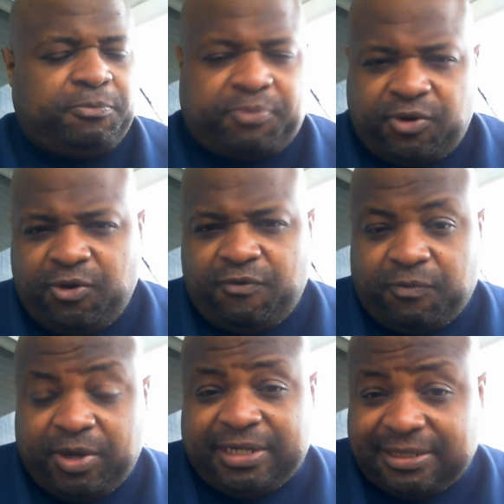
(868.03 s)
prove
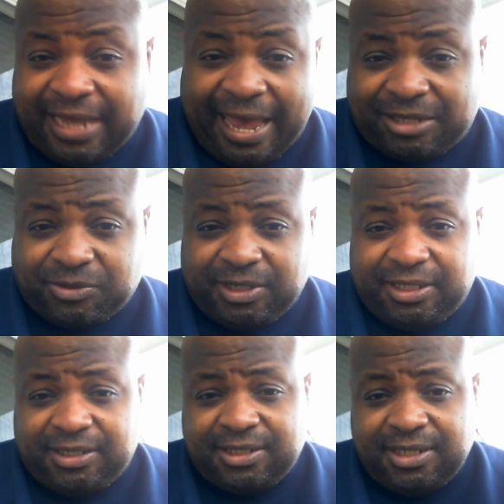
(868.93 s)
what is
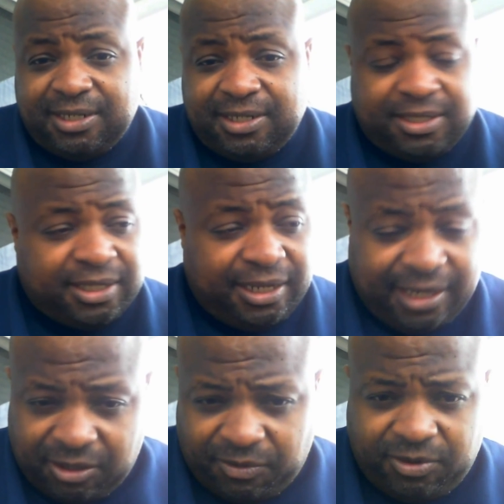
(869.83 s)
actually
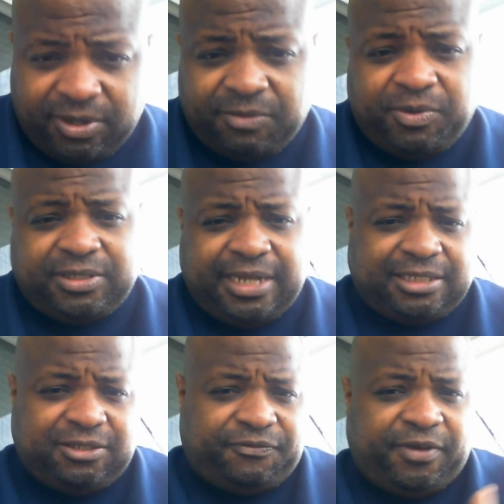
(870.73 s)
literal and what is
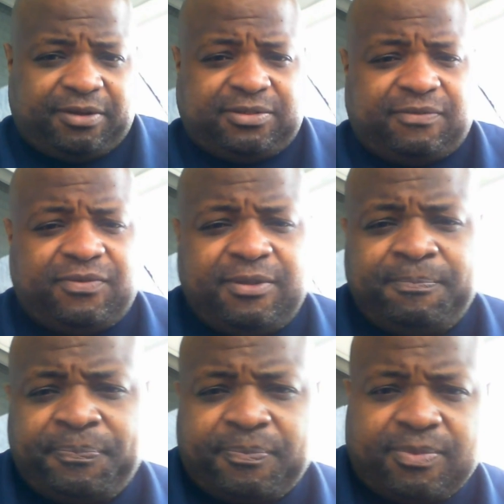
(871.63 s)
actually figurative?
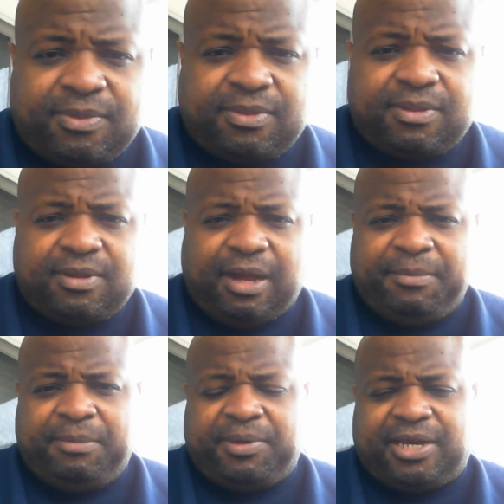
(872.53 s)
I
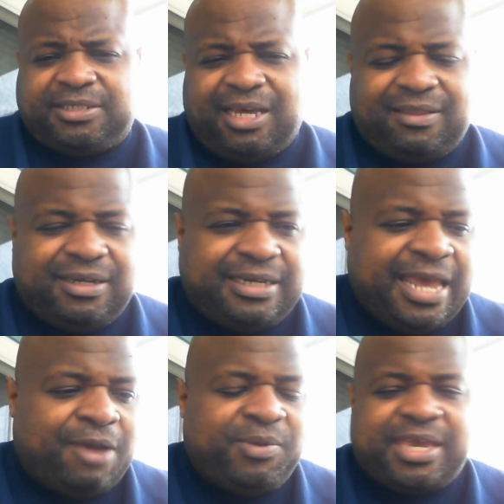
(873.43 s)
mean, because other than
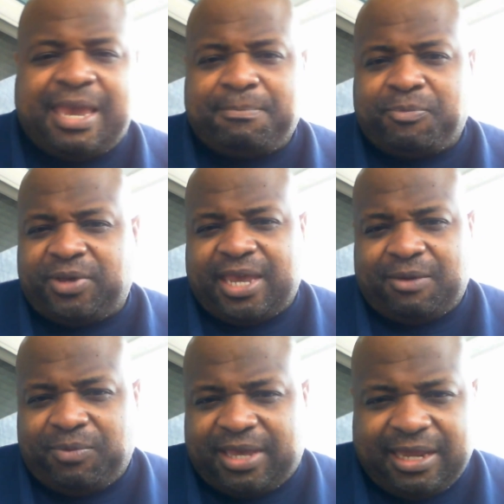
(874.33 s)
that, we can't
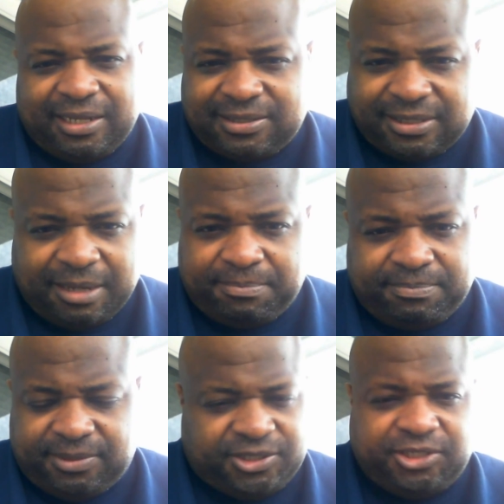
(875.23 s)

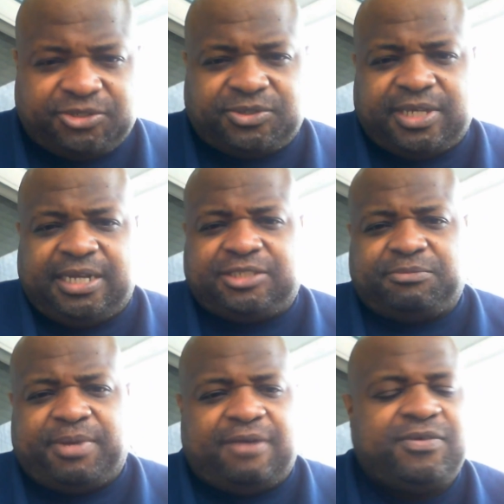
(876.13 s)
accept the shit you're saying out
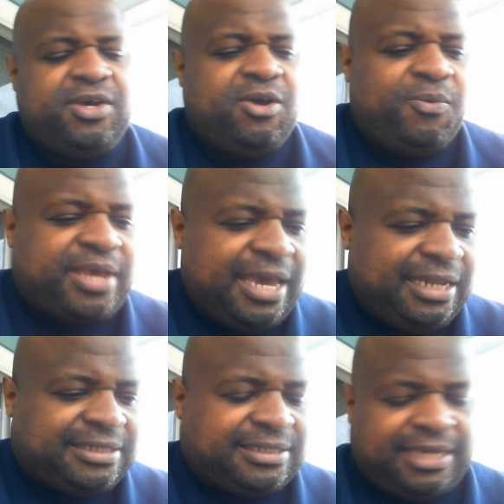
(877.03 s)
your mouth. We
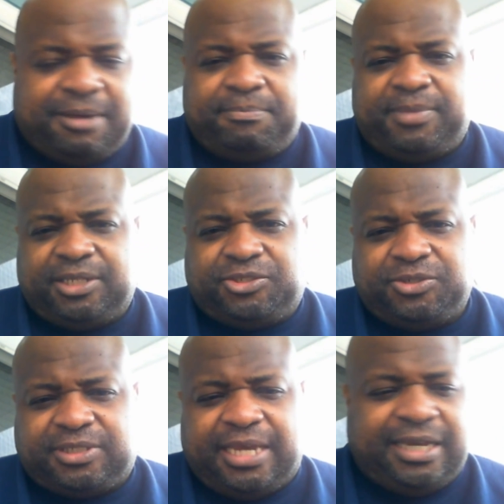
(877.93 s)
can't accept that
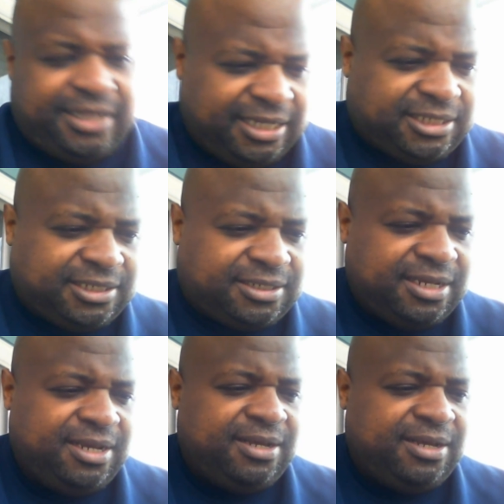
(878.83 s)
you're saying this is